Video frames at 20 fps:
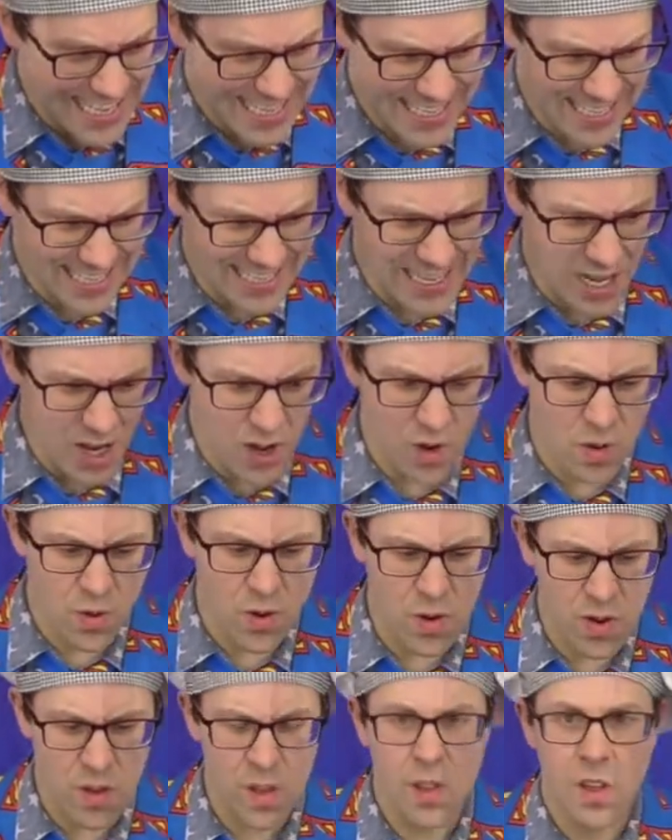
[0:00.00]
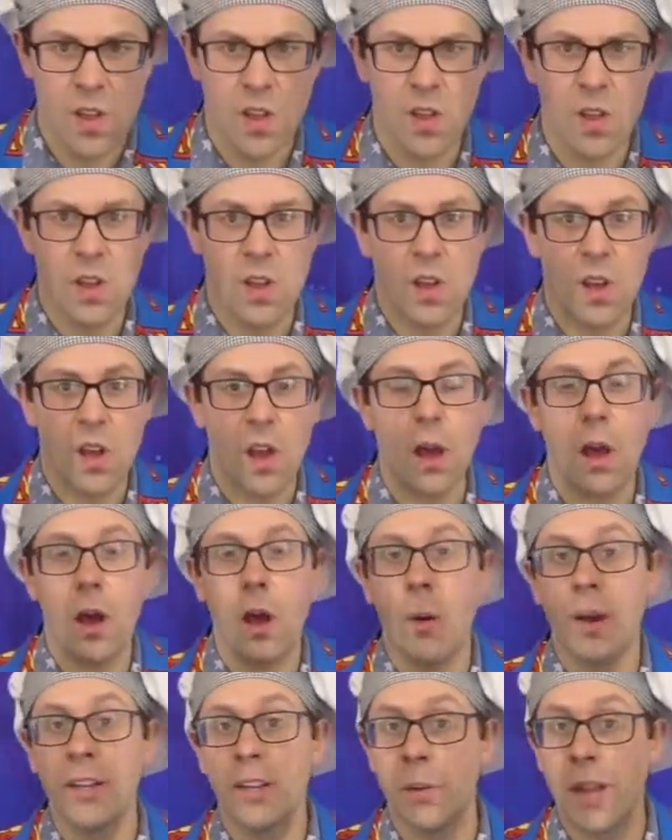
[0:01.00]
No. Oh, I
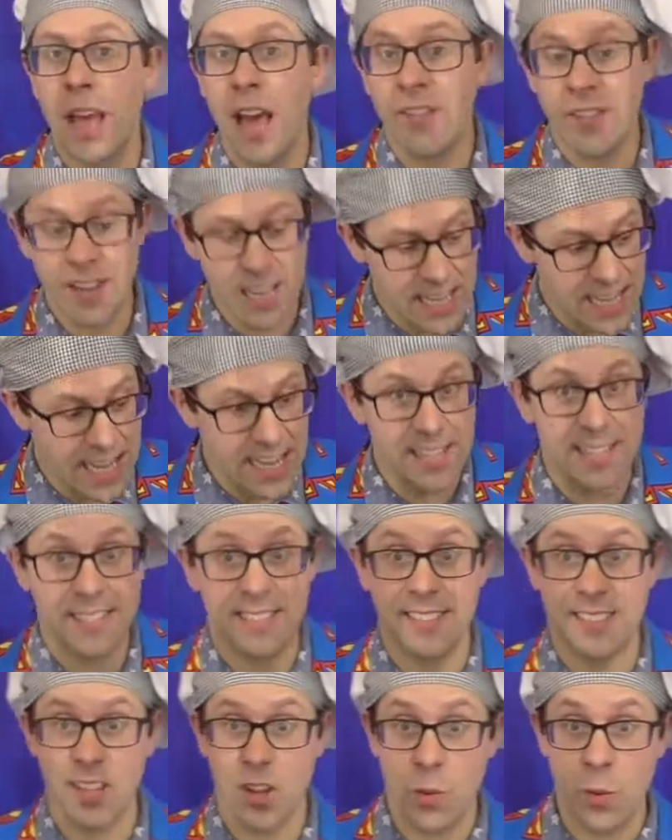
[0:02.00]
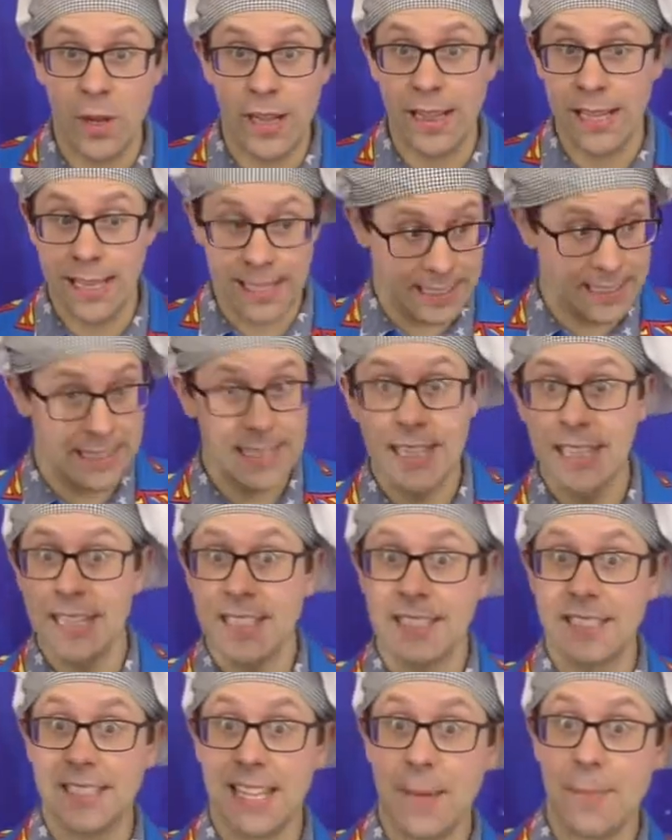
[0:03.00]
don't have any yeast, so we'll
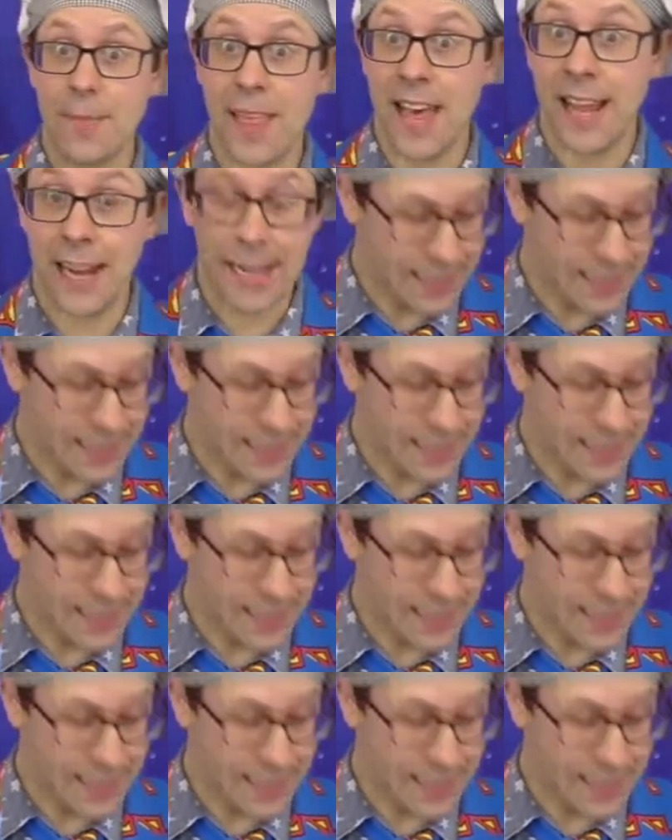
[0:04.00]
skip that.